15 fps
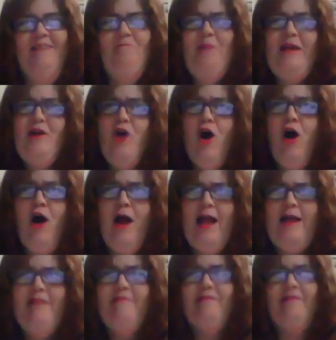Be
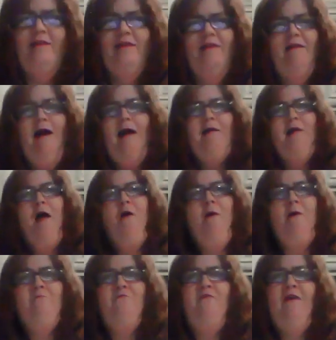nice. I know
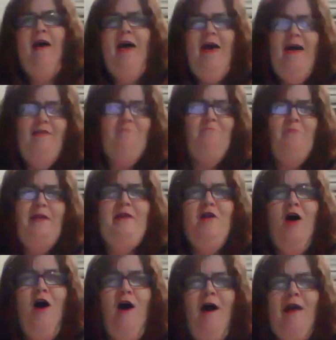I'm fat. Be
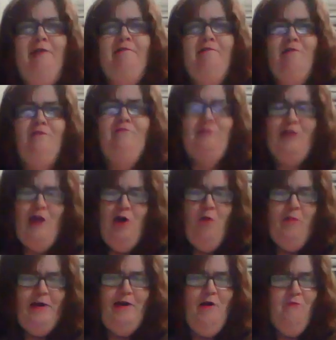nice. Don't tell
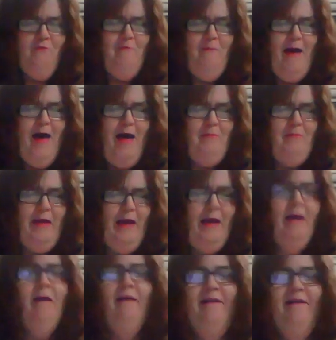me. Don't remind me.